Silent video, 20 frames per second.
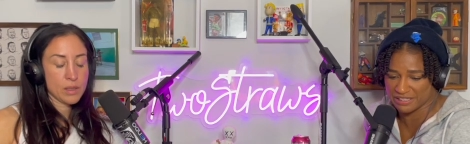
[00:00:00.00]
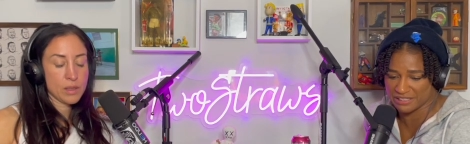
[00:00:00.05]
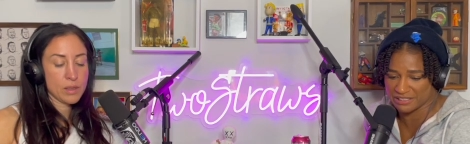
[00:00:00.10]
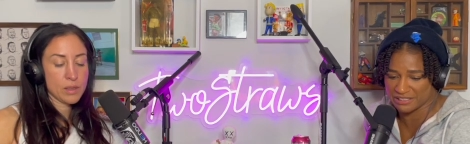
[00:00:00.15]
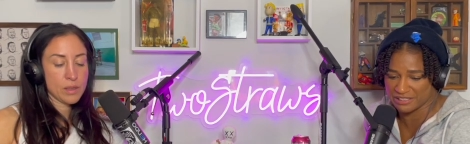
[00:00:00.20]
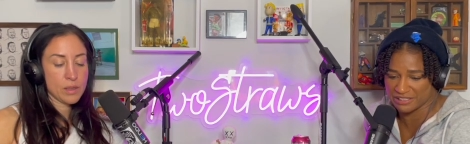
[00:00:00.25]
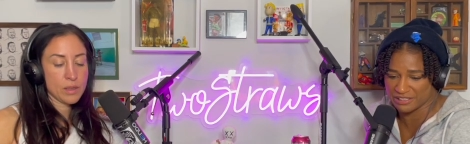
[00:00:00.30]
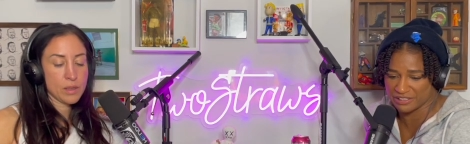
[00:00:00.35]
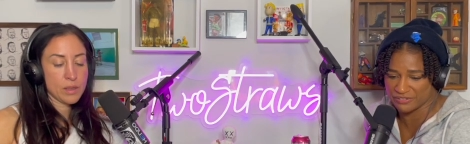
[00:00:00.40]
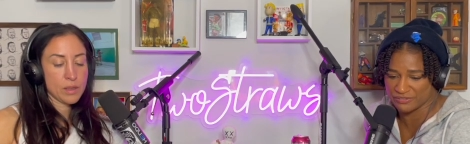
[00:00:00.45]
Speaker 1: kind
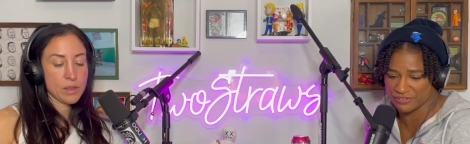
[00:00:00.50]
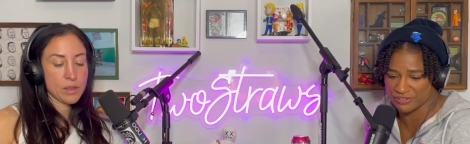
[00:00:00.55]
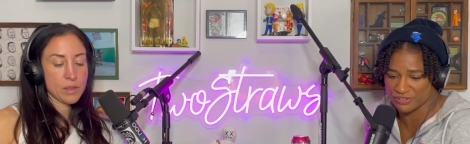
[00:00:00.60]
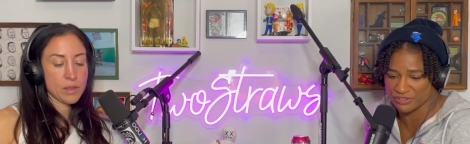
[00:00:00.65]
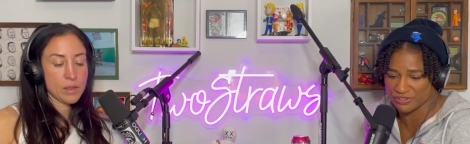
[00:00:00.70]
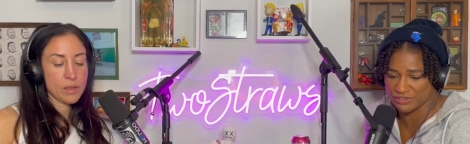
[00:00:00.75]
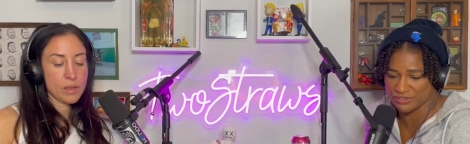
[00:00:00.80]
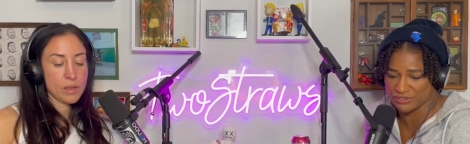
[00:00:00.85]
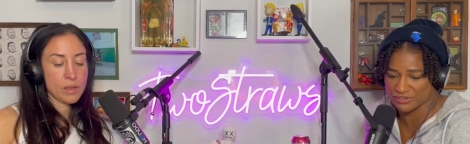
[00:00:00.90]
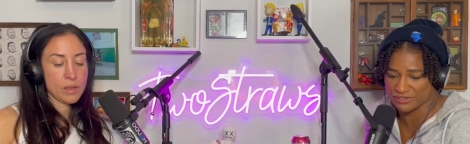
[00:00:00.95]
of
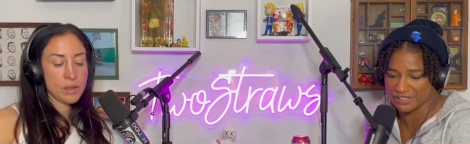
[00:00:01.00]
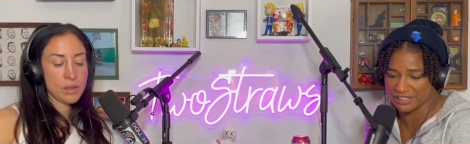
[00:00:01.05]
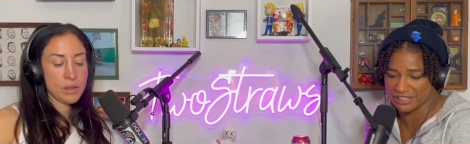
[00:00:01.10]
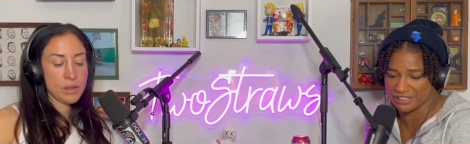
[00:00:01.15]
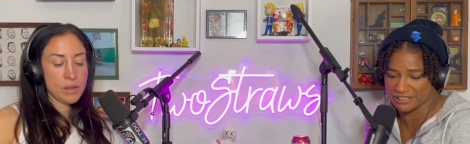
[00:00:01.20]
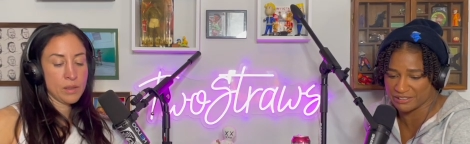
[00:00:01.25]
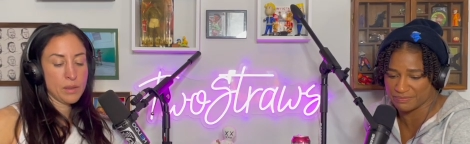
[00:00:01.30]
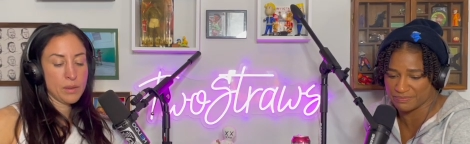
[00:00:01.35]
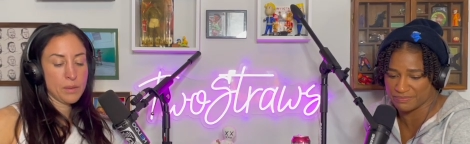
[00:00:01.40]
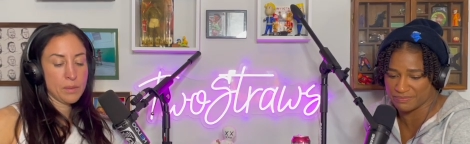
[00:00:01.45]
delivered too. They
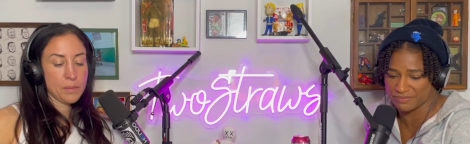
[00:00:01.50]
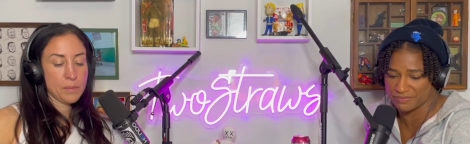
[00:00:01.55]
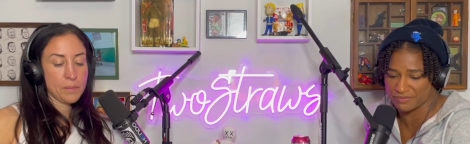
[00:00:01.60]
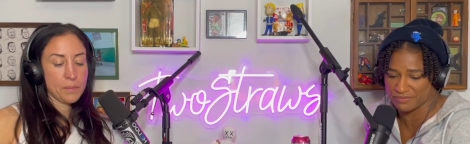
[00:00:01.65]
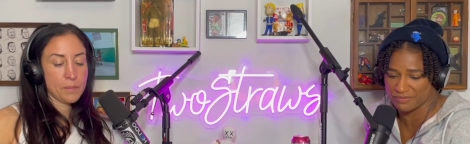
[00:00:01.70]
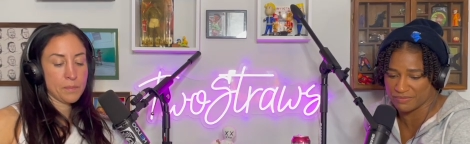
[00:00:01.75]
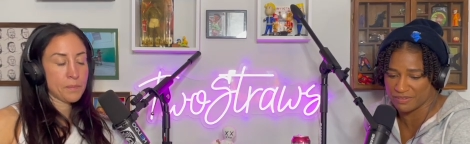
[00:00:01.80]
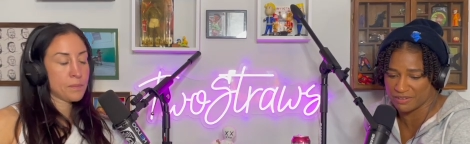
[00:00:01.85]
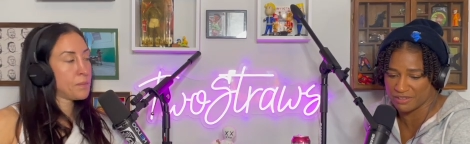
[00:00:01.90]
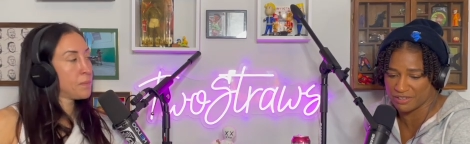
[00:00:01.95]
got the
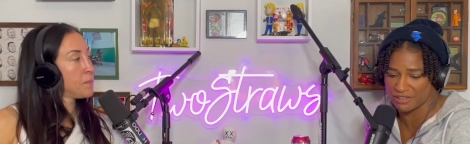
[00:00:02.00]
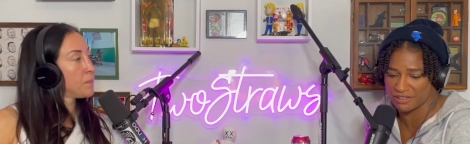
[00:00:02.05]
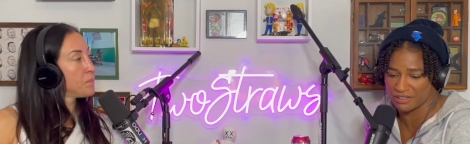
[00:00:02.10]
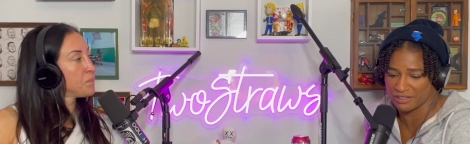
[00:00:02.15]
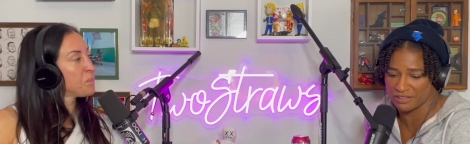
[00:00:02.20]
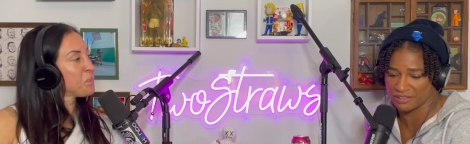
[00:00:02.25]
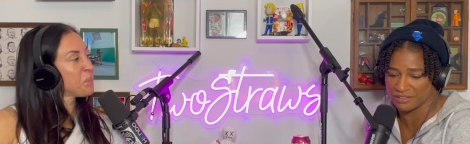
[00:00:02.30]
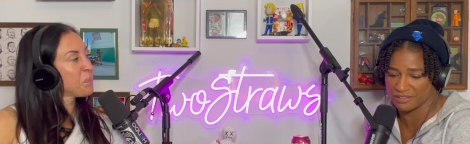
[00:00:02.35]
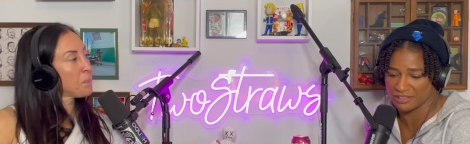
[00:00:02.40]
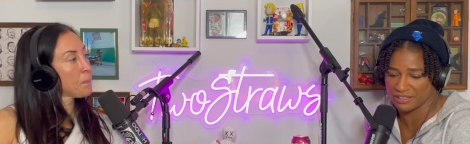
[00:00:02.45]

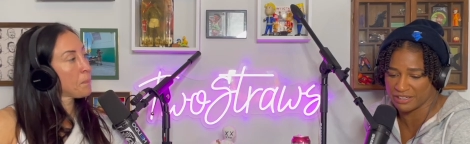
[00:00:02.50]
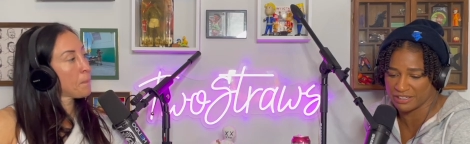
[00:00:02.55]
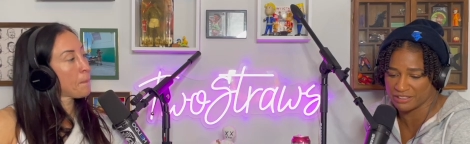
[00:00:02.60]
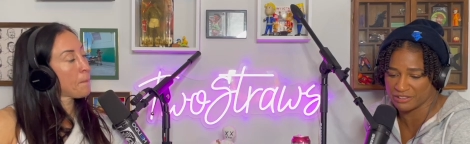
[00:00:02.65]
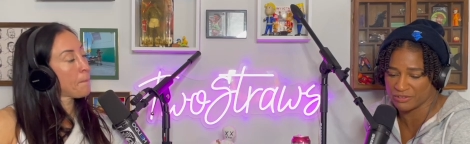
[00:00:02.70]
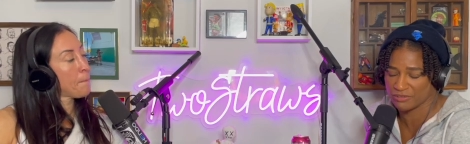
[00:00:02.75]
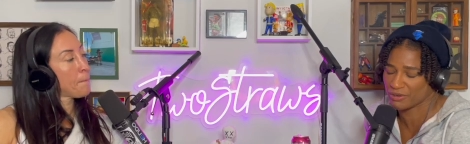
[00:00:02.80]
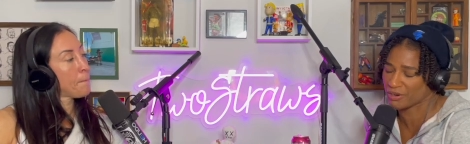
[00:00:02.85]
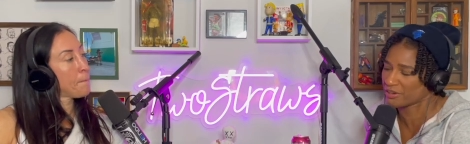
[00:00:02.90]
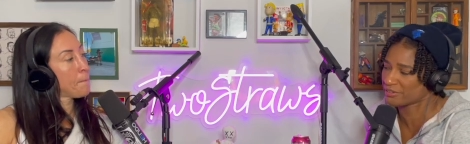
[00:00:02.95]
uh, they
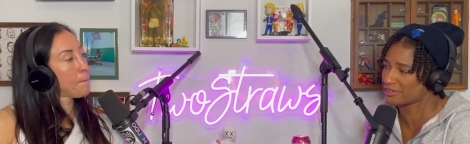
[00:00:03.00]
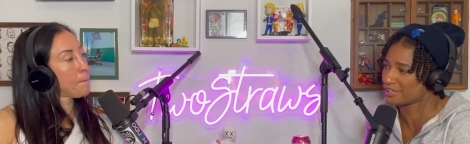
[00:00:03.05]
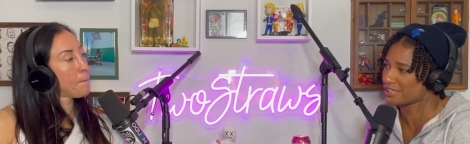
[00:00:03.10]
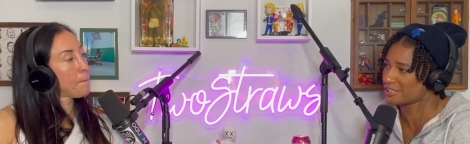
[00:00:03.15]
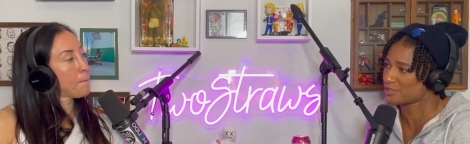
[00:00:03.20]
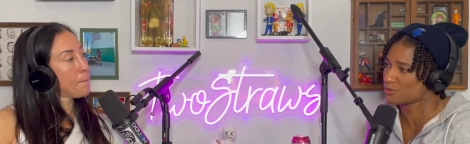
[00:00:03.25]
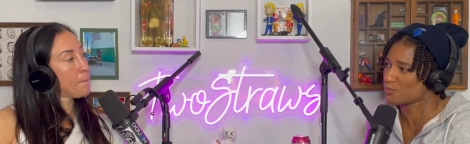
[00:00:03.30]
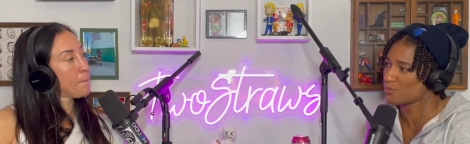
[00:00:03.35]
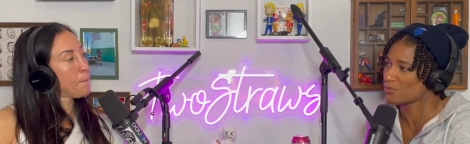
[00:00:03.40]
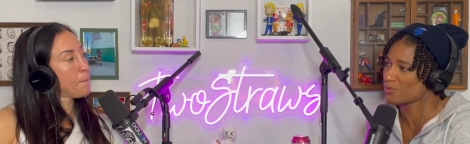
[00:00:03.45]
got the crowd
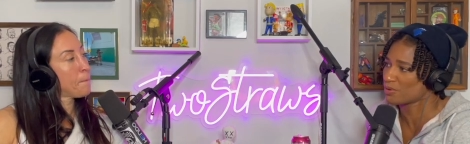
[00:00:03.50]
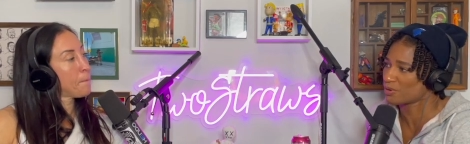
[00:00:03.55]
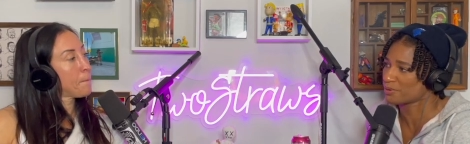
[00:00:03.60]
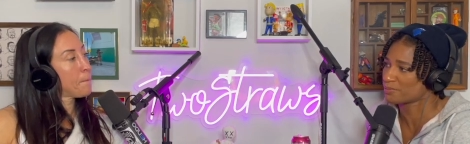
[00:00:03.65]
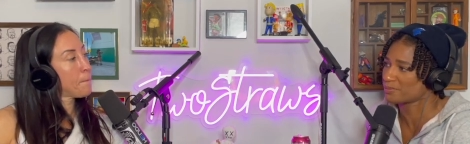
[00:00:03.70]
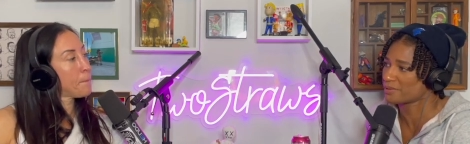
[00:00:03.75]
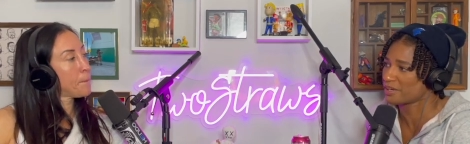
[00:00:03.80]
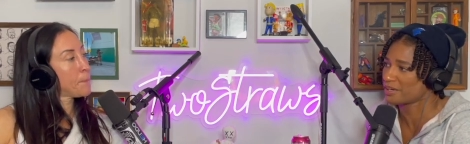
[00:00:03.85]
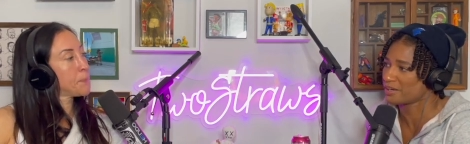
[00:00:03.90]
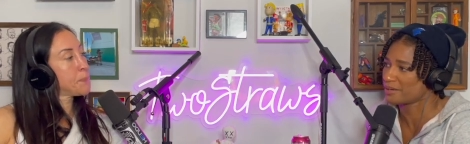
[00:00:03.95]
nice and
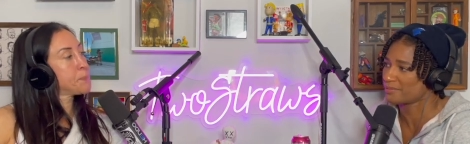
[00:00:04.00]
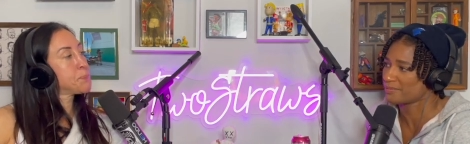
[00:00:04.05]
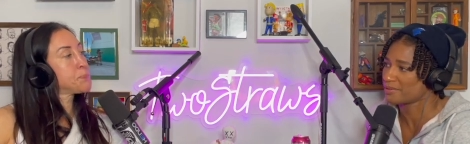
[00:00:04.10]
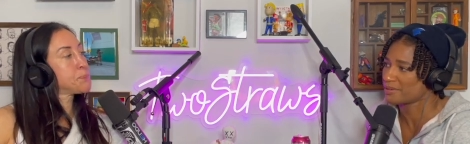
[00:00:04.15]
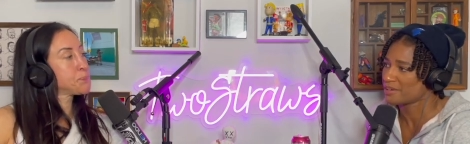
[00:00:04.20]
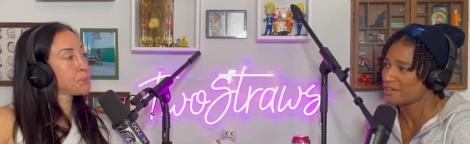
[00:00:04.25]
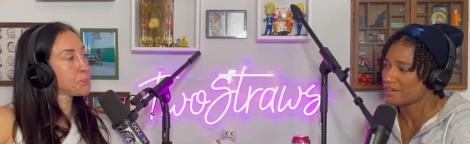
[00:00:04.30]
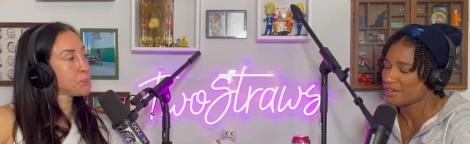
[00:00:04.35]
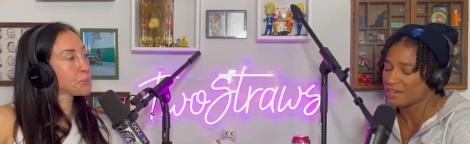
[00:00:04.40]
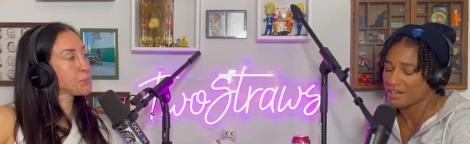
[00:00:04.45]
warmed up.